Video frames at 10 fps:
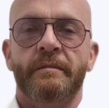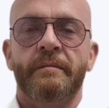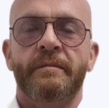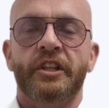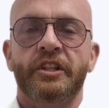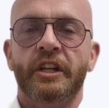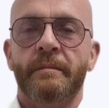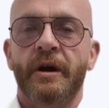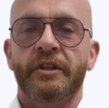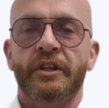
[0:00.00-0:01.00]
Finish under
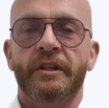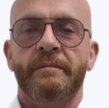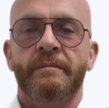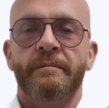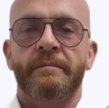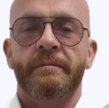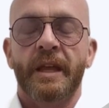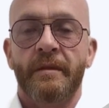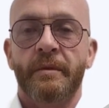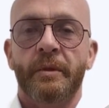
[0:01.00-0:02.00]
budget.
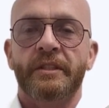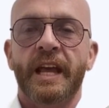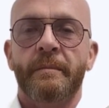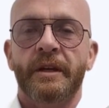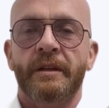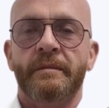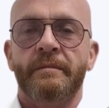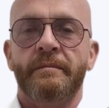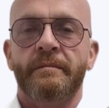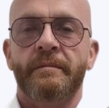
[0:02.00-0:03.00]
Everyone's happy.
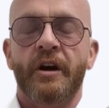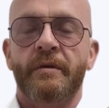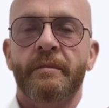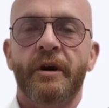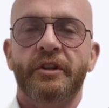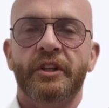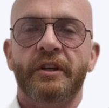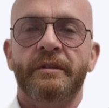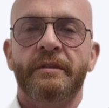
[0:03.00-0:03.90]
Over budget.